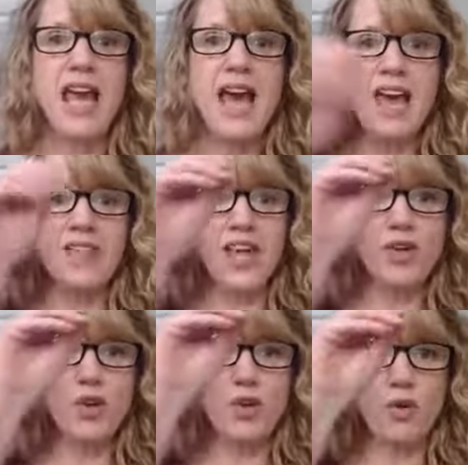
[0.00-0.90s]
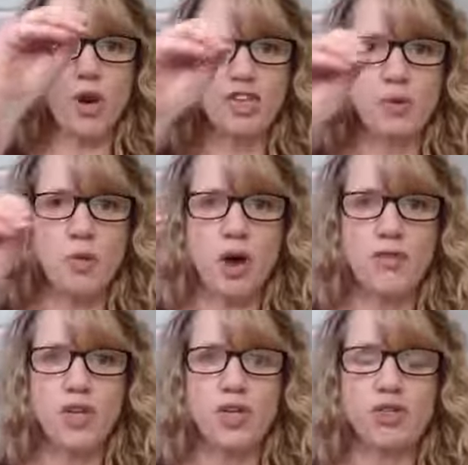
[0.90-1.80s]
and then you can cross them off or
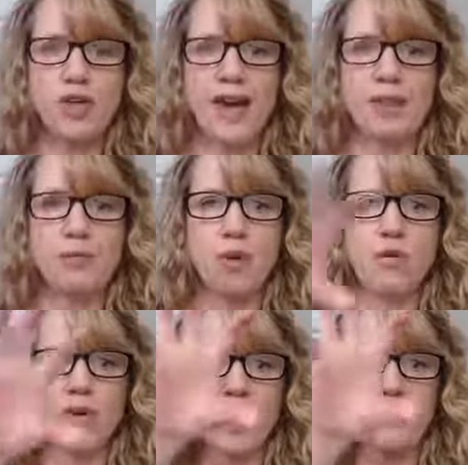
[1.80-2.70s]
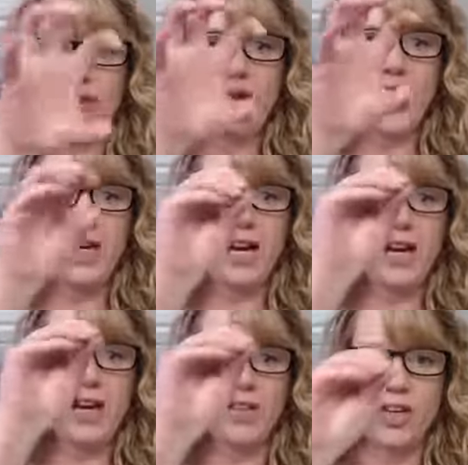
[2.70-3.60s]
you can drag them over. I've created
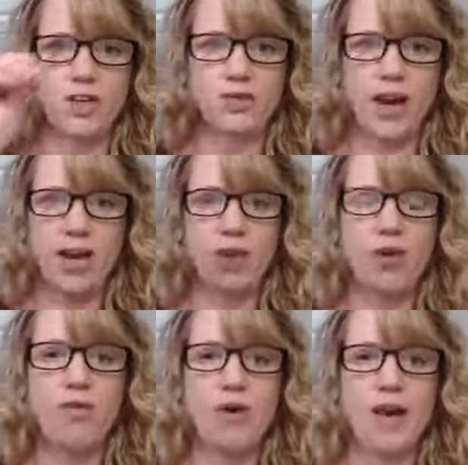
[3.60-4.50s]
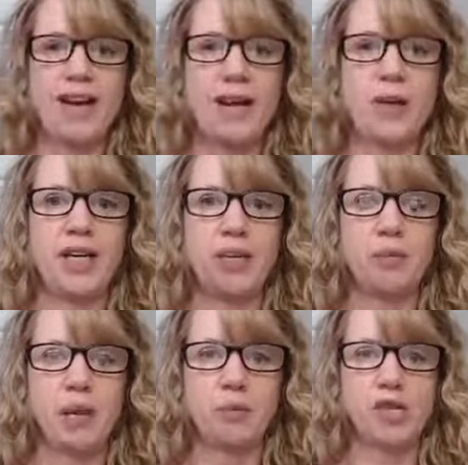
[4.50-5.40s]
it, and then you drag it over. Okay, now I need to
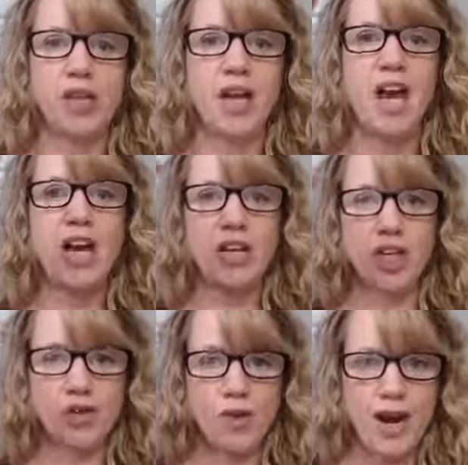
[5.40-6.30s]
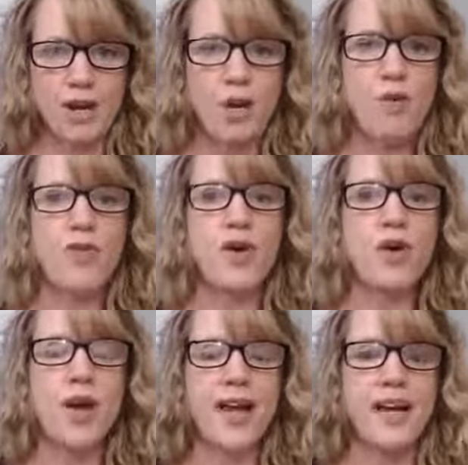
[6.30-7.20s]
publish it. You can drag it over.
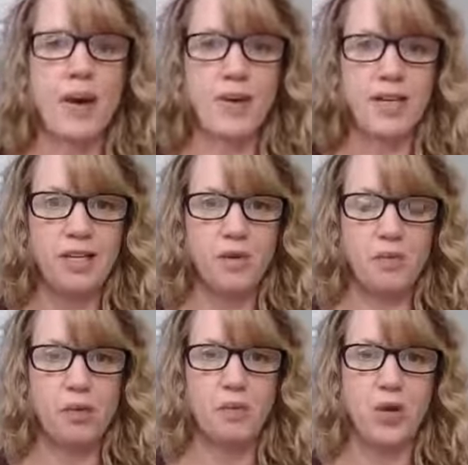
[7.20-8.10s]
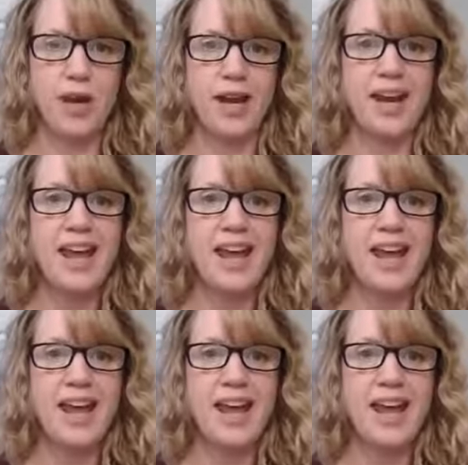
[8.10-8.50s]
Okay, now I need to promote it.